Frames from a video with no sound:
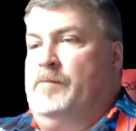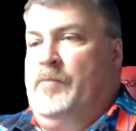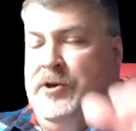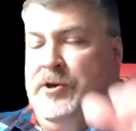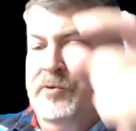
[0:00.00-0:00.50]

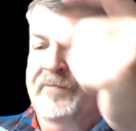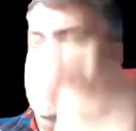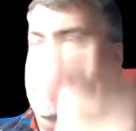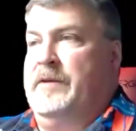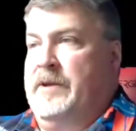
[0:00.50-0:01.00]
and you
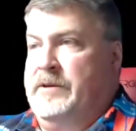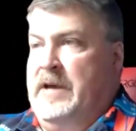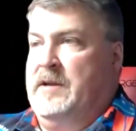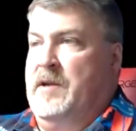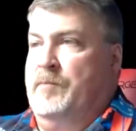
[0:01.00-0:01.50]
filled in the
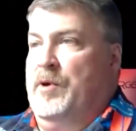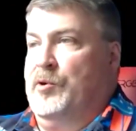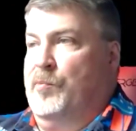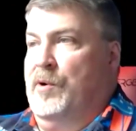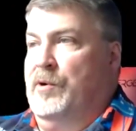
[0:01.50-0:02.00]
downline builder
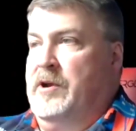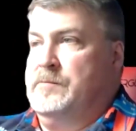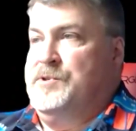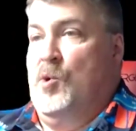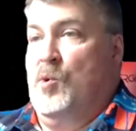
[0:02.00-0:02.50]

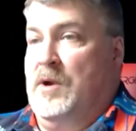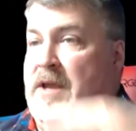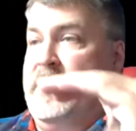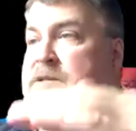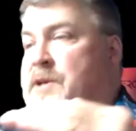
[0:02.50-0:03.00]
programs, your
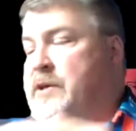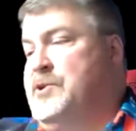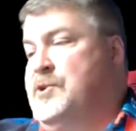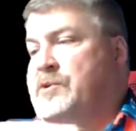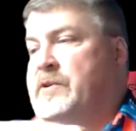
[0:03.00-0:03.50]
links get
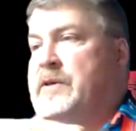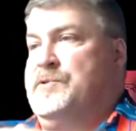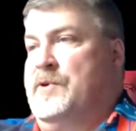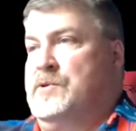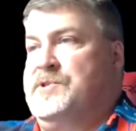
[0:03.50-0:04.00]
shown to those
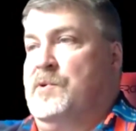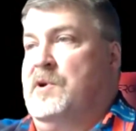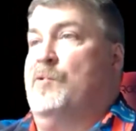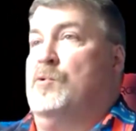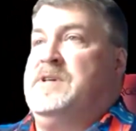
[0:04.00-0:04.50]
folks 3 or
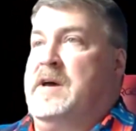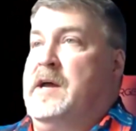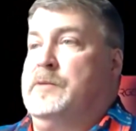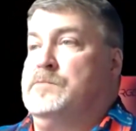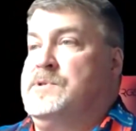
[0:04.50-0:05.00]
4
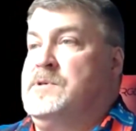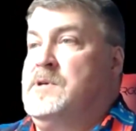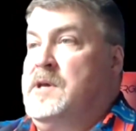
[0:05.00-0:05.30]
times,